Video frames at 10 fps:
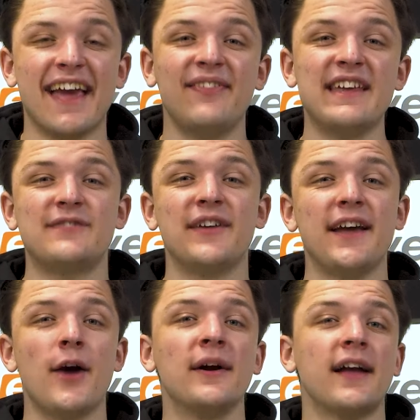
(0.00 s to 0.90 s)
In this
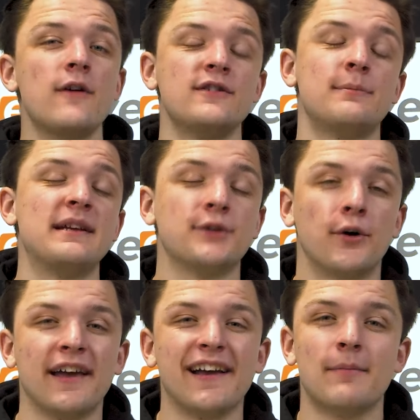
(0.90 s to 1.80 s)
video we're going to be
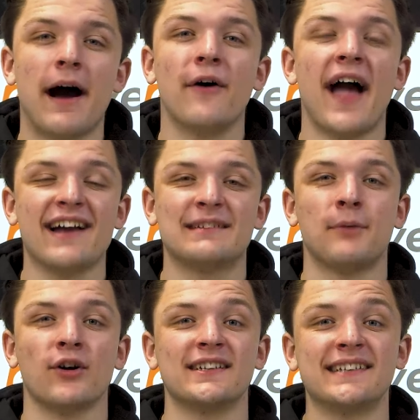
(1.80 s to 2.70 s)
talking about
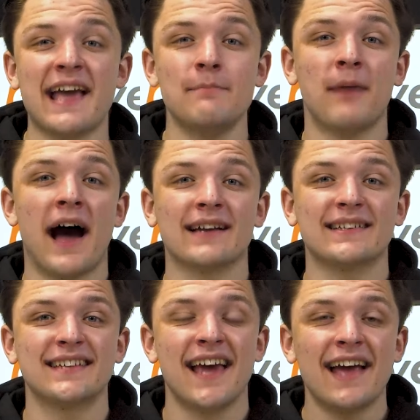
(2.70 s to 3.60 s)
Xbox Game
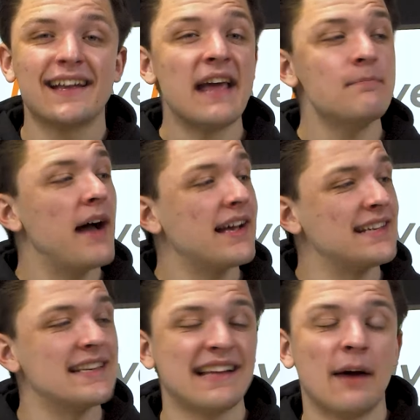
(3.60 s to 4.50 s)
Pass. Game Pass
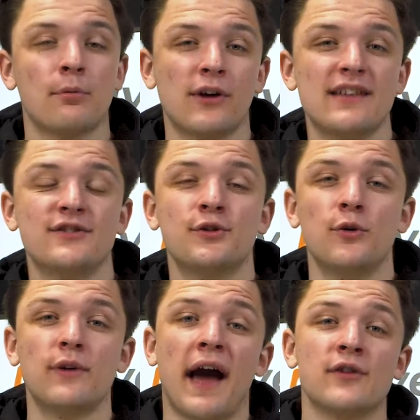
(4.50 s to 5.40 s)
is now
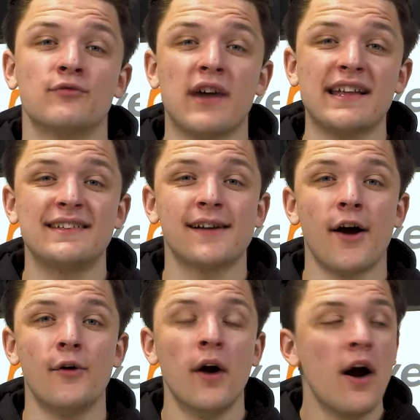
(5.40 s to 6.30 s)
pre-installed and ready to
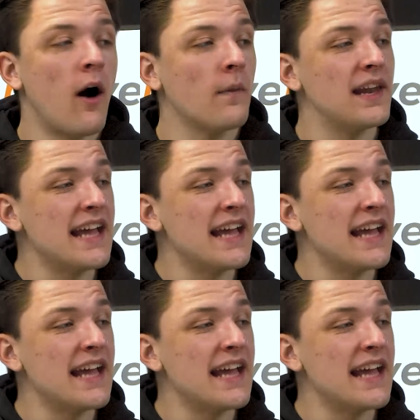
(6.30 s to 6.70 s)
go on the